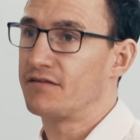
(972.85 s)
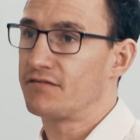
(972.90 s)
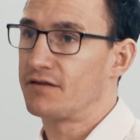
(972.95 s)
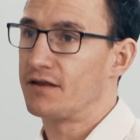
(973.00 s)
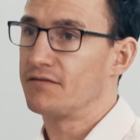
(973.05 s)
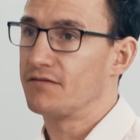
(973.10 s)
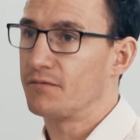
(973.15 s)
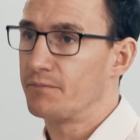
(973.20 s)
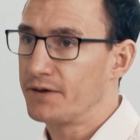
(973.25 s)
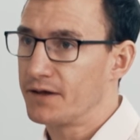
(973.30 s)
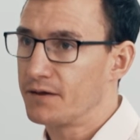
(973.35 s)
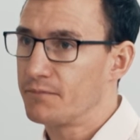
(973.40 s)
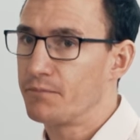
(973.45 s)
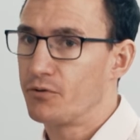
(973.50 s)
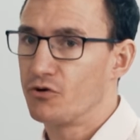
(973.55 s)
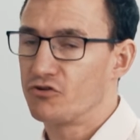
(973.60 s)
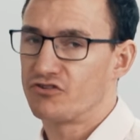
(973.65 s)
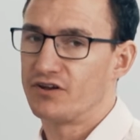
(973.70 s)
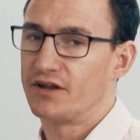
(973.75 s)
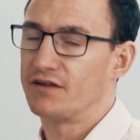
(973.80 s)
There's a big
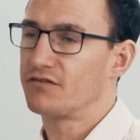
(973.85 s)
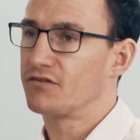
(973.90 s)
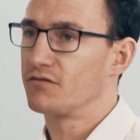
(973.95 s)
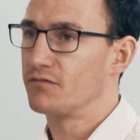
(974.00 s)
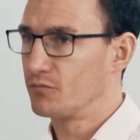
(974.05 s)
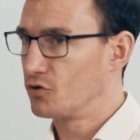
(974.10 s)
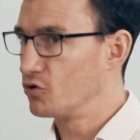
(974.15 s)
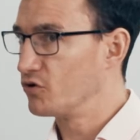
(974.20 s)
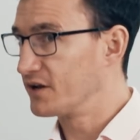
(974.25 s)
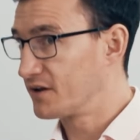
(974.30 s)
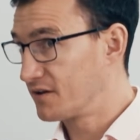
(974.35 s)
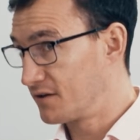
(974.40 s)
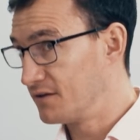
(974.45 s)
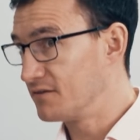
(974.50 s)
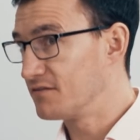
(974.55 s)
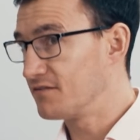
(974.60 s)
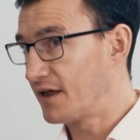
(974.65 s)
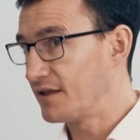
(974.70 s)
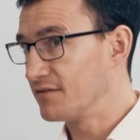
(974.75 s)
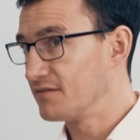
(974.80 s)
push and there's some good
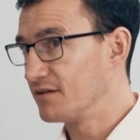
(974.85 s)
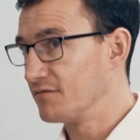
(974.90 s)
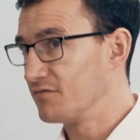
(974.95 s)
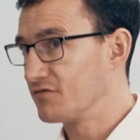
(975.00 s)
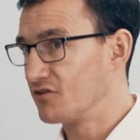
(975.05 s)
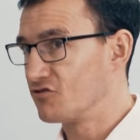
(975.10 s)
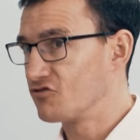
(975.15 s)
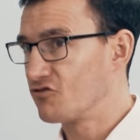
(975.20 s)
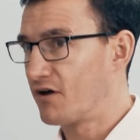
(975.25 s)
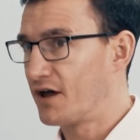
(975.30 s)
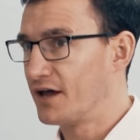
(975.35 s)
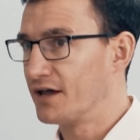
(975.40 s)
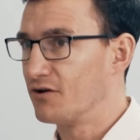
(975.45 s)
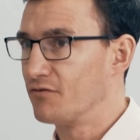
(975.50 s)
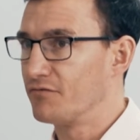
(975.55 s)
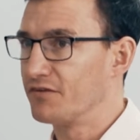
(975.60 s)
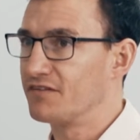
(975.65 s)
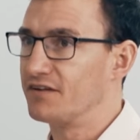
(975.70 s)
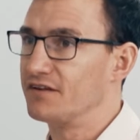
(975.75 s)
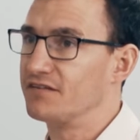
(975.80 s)
incentives to try and
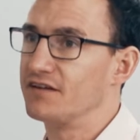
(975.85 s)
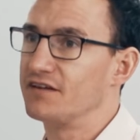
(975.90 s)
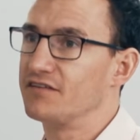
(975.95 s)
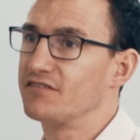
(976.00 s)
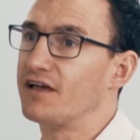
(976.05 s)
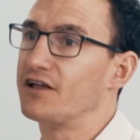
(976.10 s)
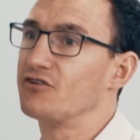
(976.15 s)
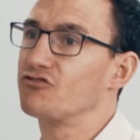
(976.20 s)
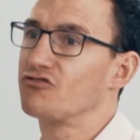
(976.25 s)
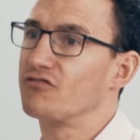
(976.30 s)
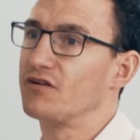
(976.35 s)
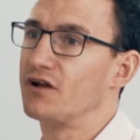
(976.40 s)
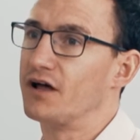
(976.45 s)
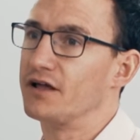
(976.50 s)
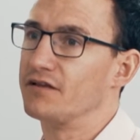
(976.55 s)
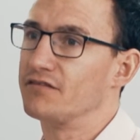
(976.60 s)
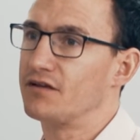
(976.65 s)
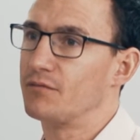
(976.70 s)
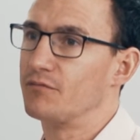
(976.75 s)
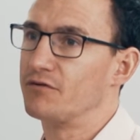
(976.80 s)
obviously
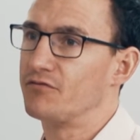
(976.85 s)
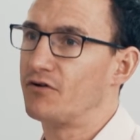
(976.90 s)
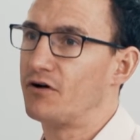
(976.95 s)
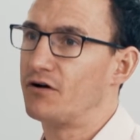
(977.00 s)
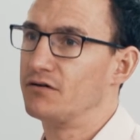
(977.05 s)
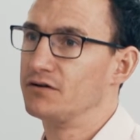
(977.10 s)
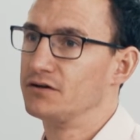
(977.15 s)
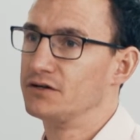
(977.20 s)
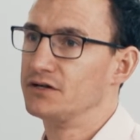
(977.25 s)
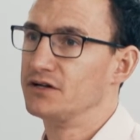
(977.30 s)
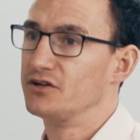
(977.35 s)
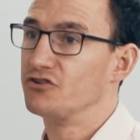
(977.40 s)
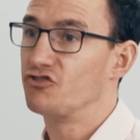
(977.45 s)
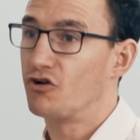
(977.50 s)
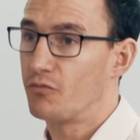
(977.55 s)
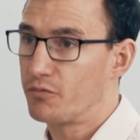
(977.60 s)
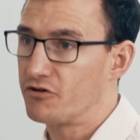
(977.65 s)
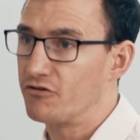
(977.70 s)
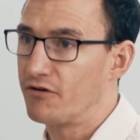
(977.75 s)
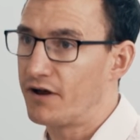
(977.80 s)
decentralize some of our
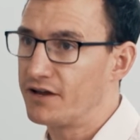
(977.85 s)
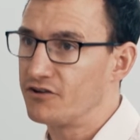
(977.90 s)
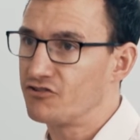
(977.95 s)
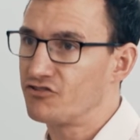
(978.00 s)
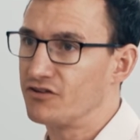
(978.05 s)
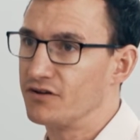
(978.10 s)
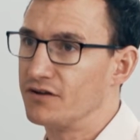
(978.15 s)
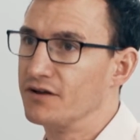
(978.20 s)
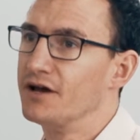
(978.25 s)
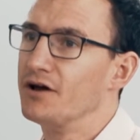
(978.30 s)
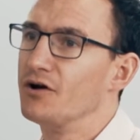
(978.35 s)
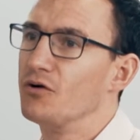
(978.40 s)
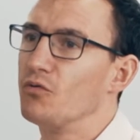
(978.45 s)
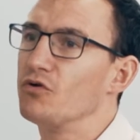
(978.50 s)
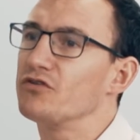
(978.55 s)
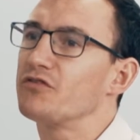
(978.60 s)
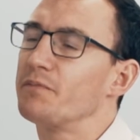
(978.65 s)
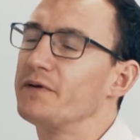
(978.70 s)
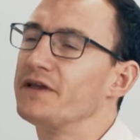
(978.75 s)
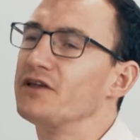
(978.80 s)
job creation.
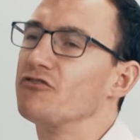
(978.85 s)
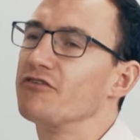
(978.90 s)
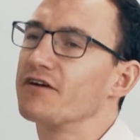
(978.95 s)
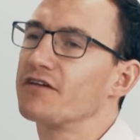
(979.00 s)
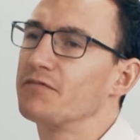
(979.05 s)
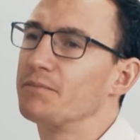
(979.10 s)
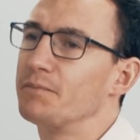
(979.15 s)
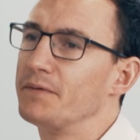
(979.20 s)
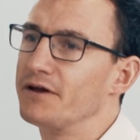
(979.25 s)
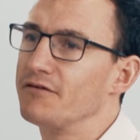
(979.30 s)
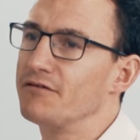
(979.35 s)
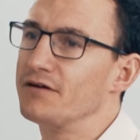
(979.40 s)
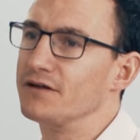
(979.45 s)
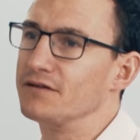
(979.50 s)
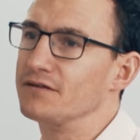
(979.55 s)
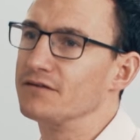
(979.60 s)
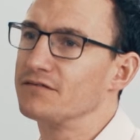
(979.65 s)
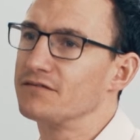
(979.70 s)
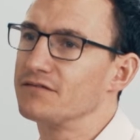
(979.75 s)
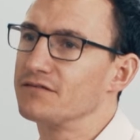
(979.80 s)
What's been your
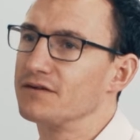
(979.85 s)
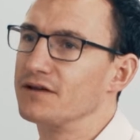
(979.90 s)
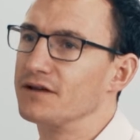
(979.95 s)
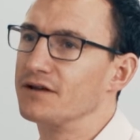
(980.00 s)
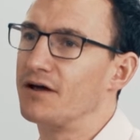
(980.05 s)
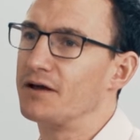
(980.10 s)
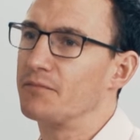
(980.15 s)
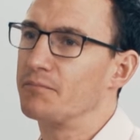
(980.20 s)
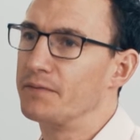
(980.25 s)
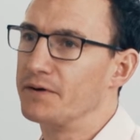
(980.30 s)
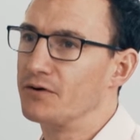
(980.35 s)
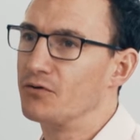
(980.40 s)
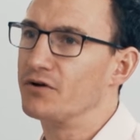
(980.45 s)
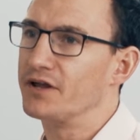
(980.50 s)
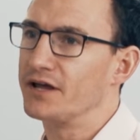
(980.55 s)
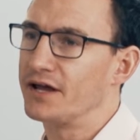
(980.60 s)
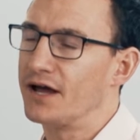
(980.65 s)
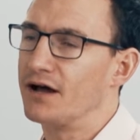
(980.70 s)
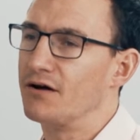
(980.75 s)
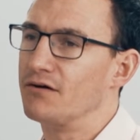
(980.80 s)
experience in
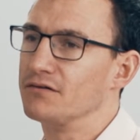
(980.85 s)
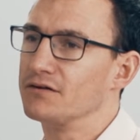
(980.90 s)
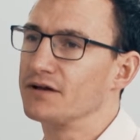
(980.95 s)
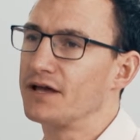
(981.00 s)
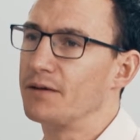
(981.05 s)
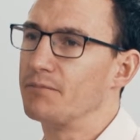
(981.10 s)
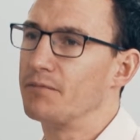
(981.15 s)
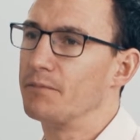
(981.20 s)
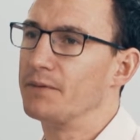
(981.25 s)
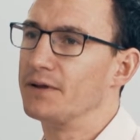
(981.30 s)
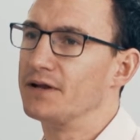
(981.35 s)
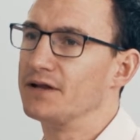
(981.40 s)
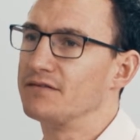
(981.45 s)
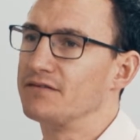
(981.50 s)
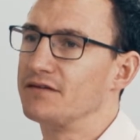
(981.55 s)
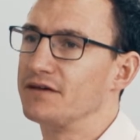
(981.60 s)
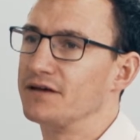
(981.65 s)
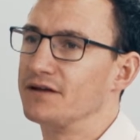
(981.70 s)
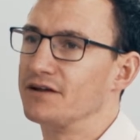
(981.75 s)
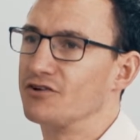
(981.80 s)
building out
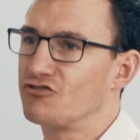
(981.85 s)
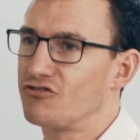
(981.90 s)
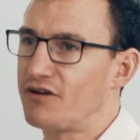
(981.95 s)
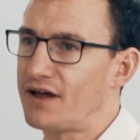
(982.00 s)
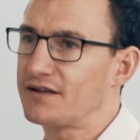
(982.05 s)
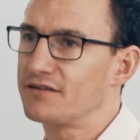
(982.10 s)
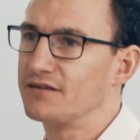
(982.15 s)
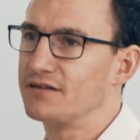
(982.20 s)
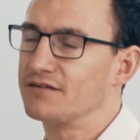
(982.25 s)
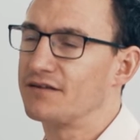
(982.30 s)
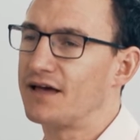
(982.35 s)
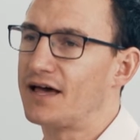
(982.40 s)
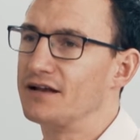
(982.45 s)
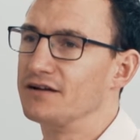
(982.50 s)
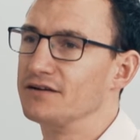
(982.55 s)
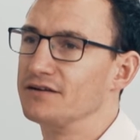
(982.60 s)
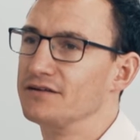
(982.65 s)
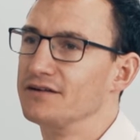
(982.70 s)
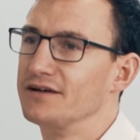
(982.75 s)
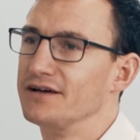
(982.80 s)
capability and attracting
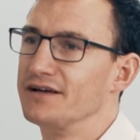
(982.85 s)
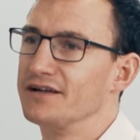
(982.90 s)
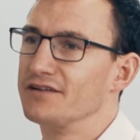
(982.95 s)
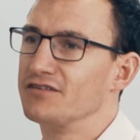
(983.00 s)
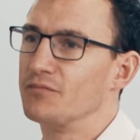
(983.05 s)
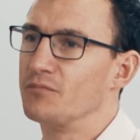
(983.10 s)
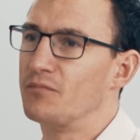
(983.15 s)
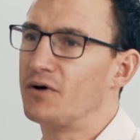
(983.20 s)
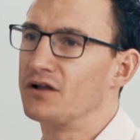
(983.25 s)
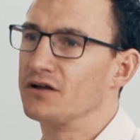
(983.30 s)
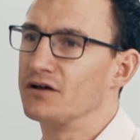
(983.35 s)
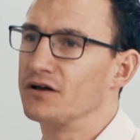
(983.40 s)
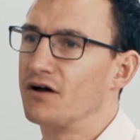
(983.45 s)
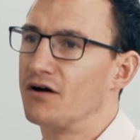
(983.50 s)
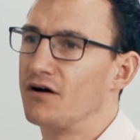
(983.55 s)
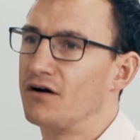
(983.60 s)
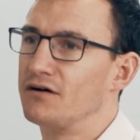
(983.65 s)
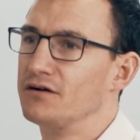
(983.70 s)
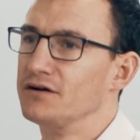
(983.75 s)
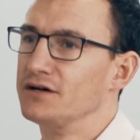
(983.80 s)
talent to
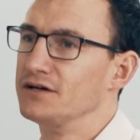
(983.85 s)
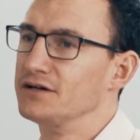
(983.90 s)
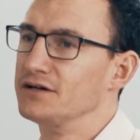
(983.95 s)
Mullingar?